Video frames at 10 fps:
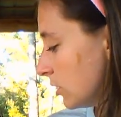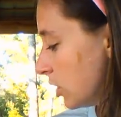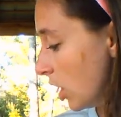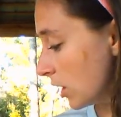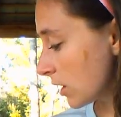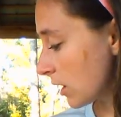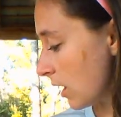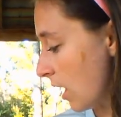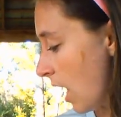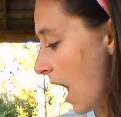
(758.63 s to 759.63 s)
Look,
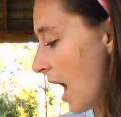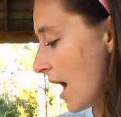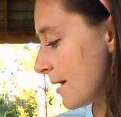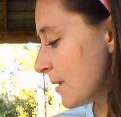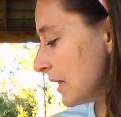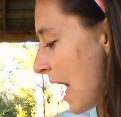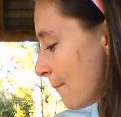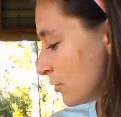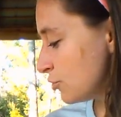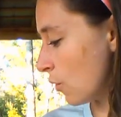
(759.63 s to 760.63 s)
I'm a
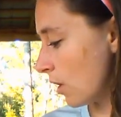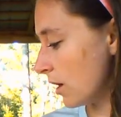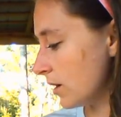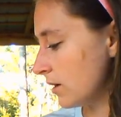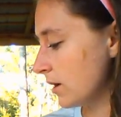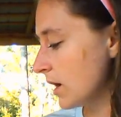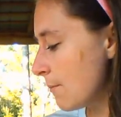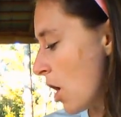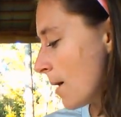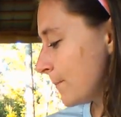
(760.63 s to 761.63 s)
Labrador.
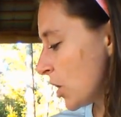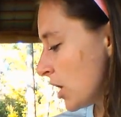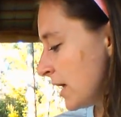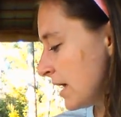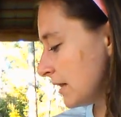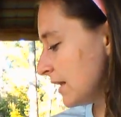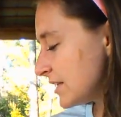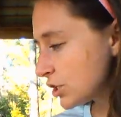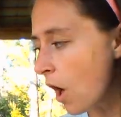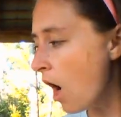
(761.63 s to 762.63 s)
Come on, Purdy,
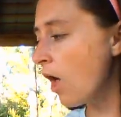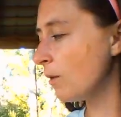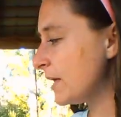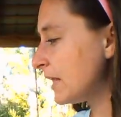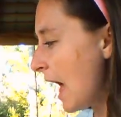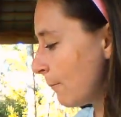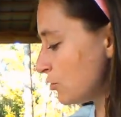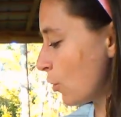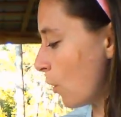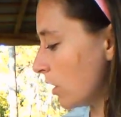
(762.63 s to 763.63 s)
let's all be
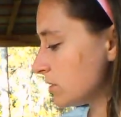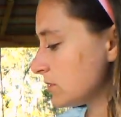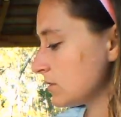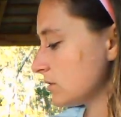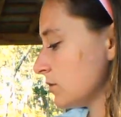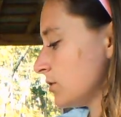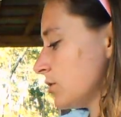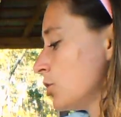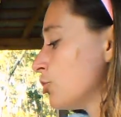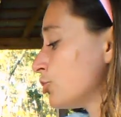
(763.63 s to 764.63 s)
Labradors.
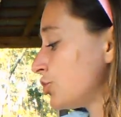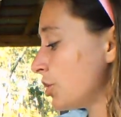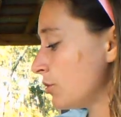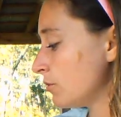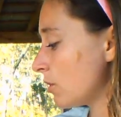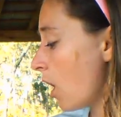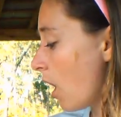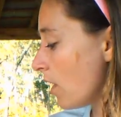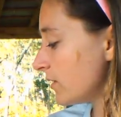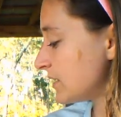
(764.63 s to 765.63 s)
Soon,
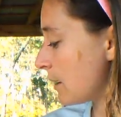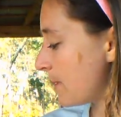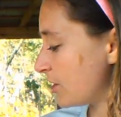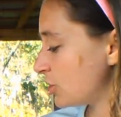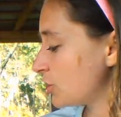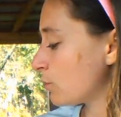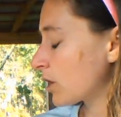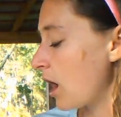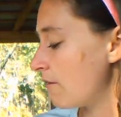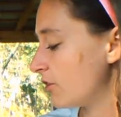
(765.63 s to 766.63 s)
all the Dalmatians
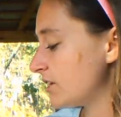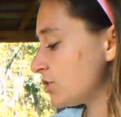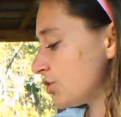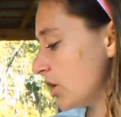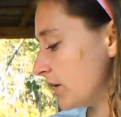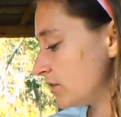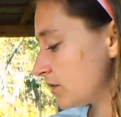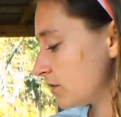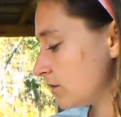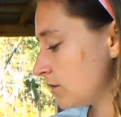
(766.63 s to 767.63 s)
were covered in soot.
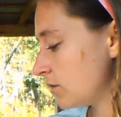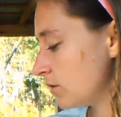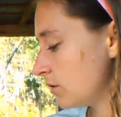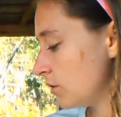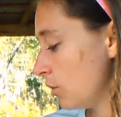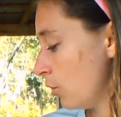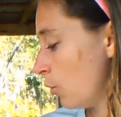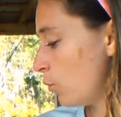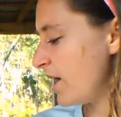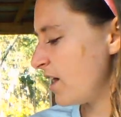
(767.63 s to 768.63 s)

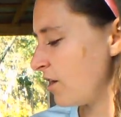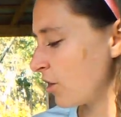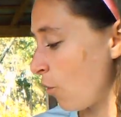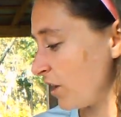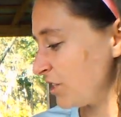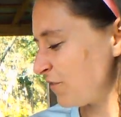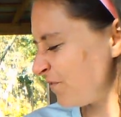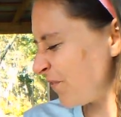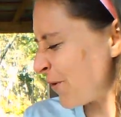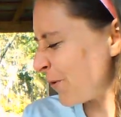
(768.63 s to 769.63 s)
We're going to
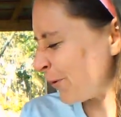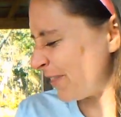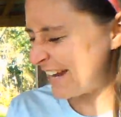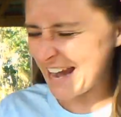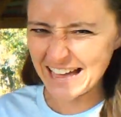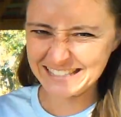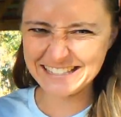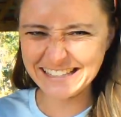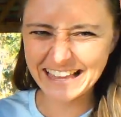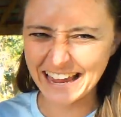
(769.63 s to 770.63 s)
fool the
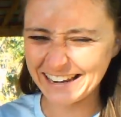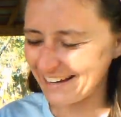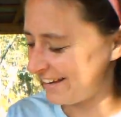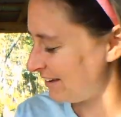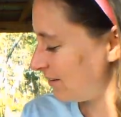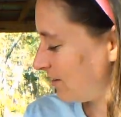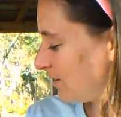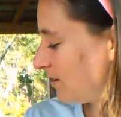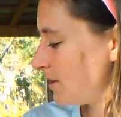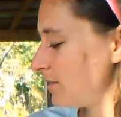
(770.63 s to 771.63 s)
nasty lady,
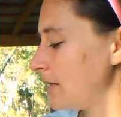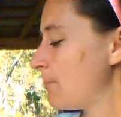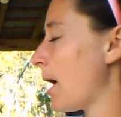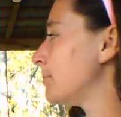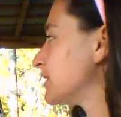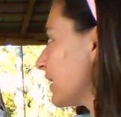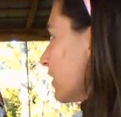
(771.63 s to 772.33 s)
the pups